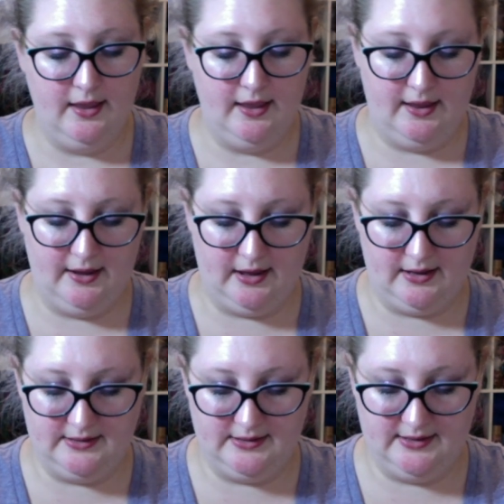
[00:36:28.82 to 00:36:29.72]

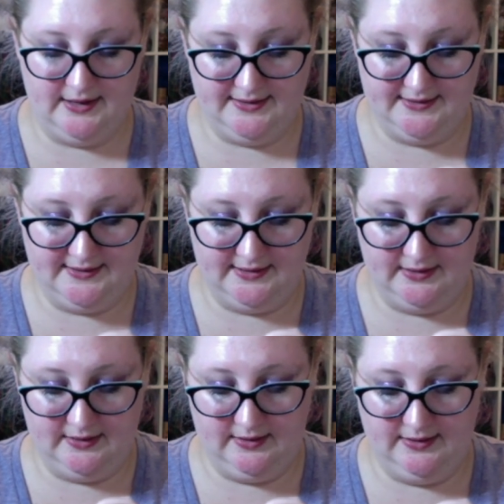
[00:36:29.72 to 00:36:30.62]
And this
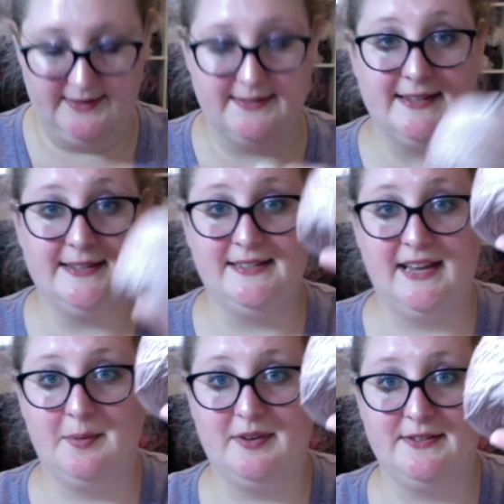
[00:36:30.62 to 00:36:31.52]
is
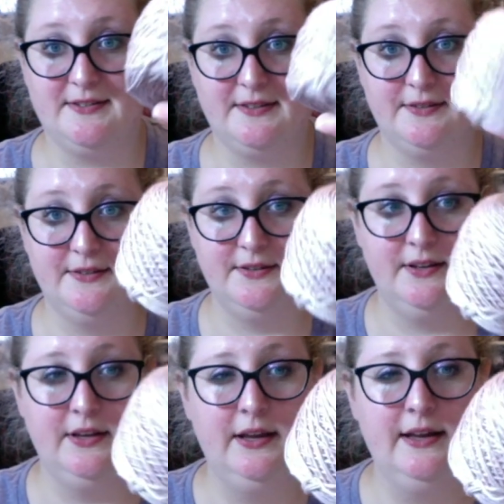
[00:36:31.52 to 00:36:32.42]
Damask.
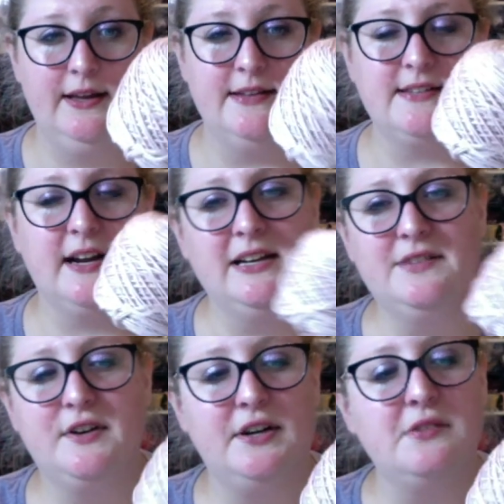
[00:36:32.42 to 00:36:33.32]
It's kind of
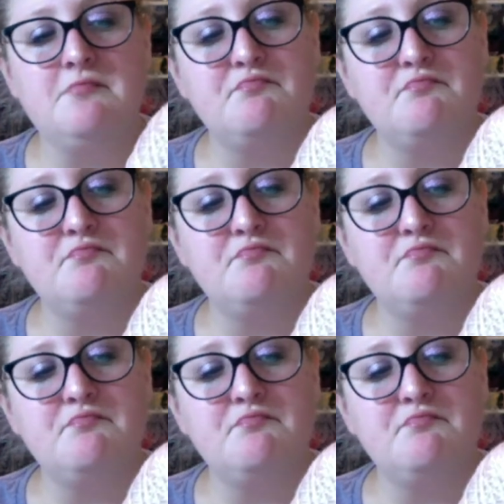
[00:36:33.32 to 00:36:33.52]
a